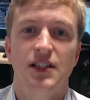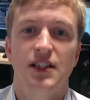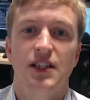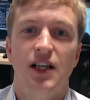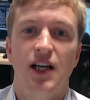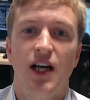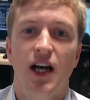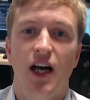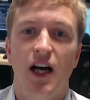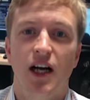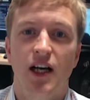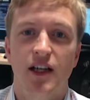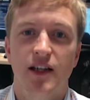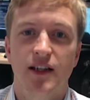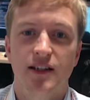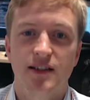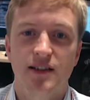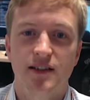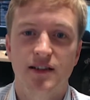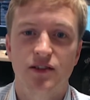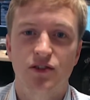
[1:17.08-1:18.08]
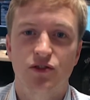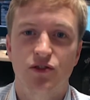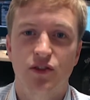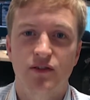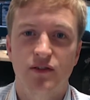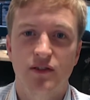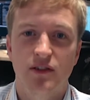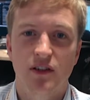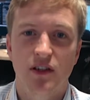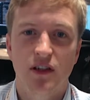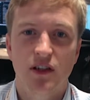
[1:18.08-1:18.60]
This is
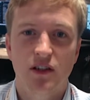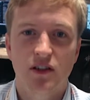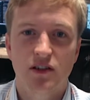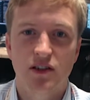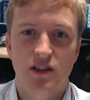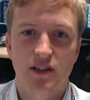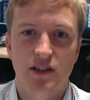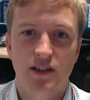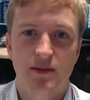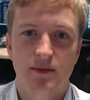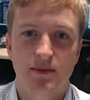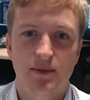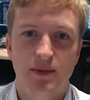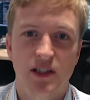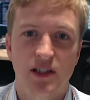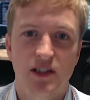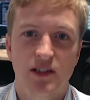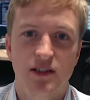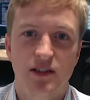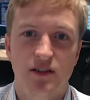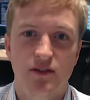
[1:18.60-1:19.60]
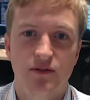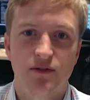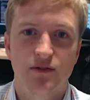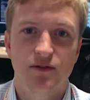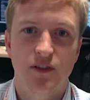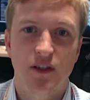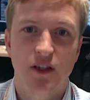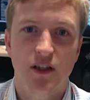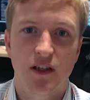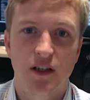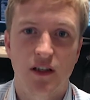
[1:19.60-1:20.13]
driven largely because of
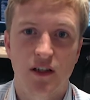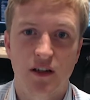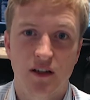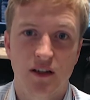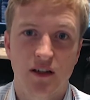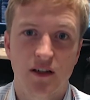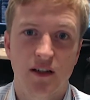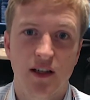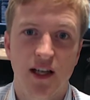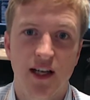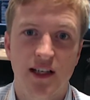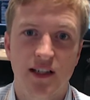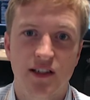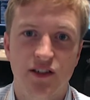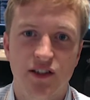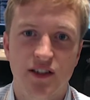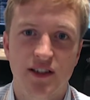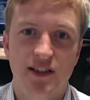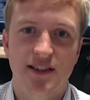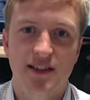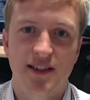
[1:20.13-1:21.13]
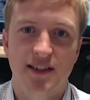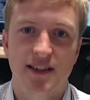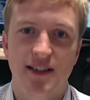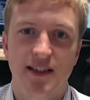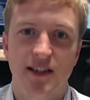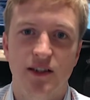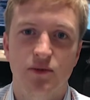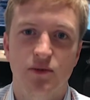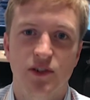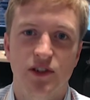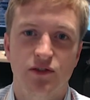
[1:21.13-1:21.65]
the LNG send
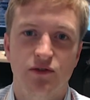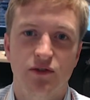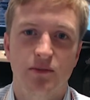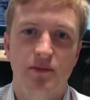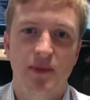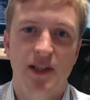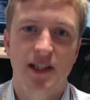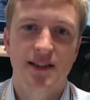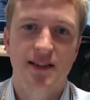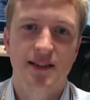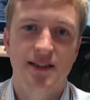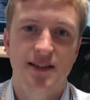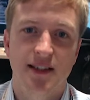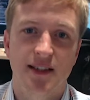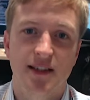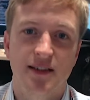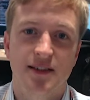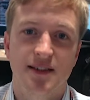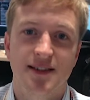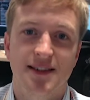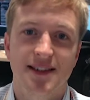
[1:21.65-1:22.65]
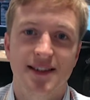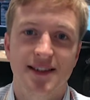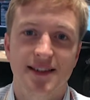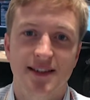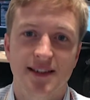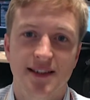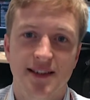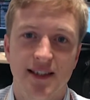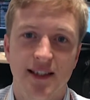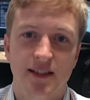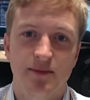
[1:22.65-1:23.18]
out, which remains at
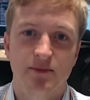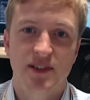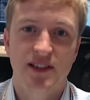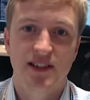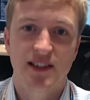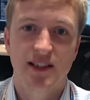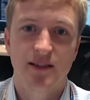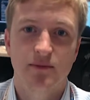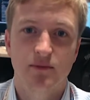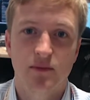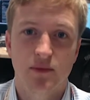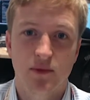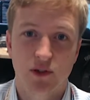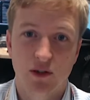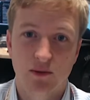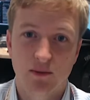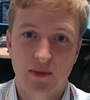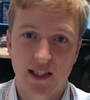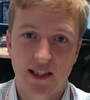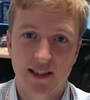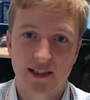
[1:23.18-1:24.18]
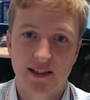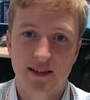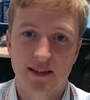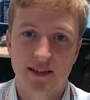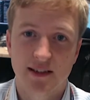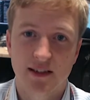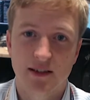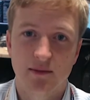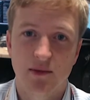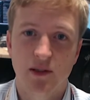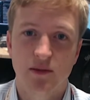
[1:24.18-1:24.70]
60 MCM nominated
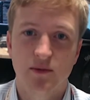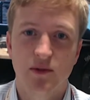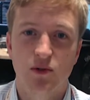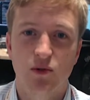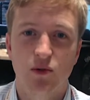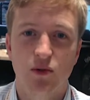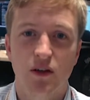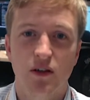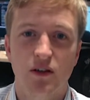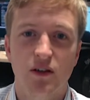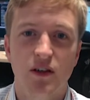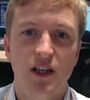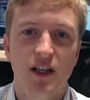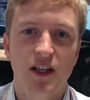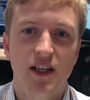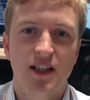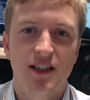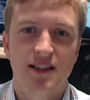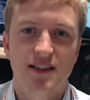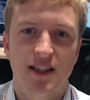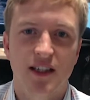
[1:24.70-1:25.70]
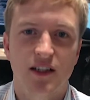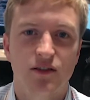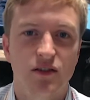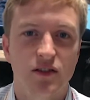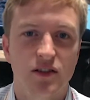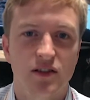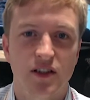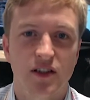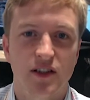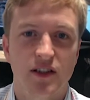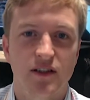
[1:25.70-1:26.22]
at the moment, although
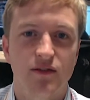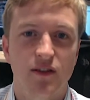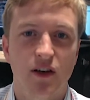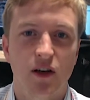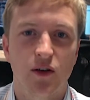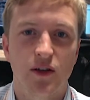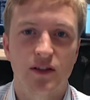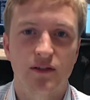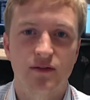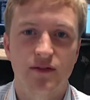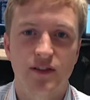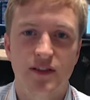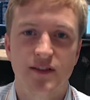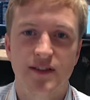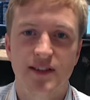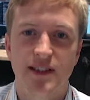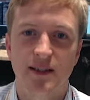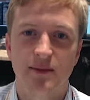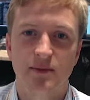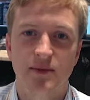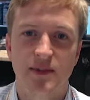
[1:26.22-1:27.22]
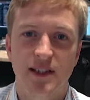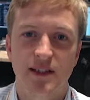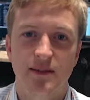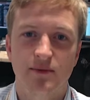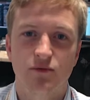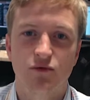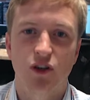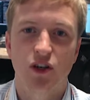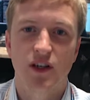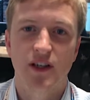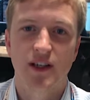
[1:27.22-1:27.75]
Southwark's only flowing 50
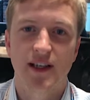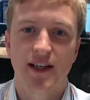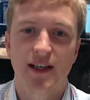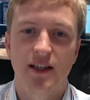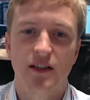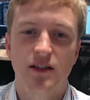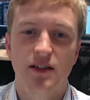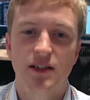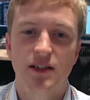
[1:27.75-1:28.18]
MCM right now.